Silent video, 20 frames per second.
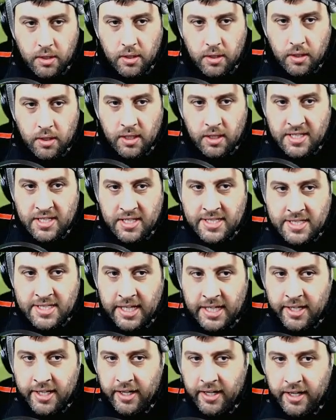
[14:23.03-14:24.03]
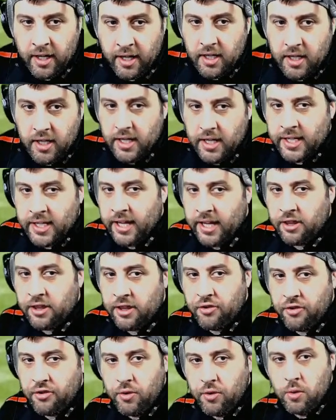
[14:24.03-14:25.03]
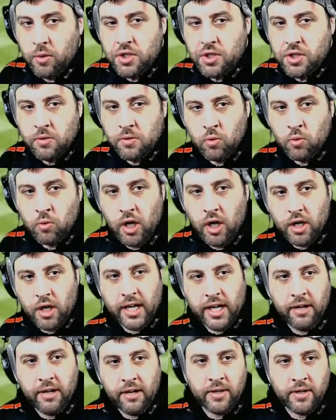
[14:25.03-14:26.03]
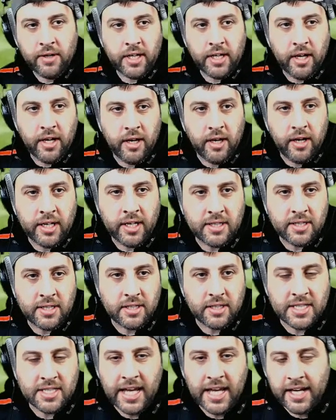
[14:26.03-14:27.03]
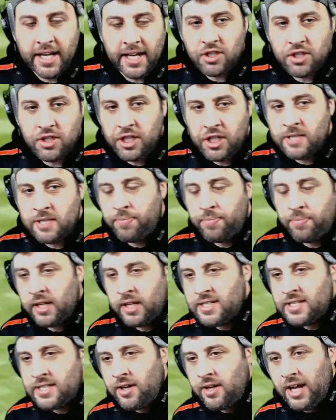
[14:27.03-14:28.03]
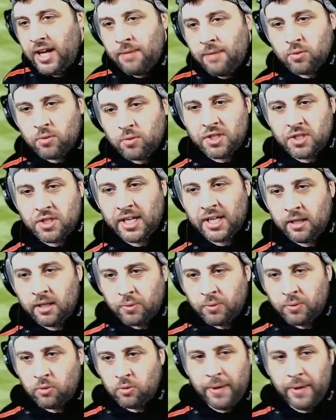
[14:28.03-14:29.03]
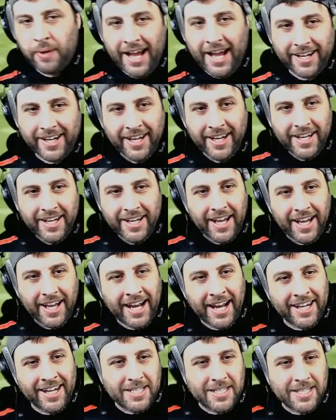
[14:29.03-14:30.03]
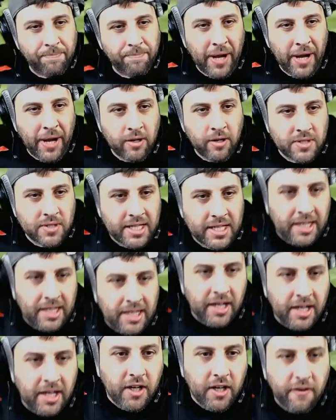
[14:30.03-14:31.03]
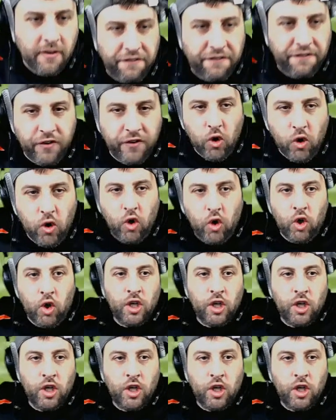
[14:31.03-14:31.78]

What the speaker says: Sinclair getting through some work here in the early stages, but he's not able to get the ball back, and it is a penalty for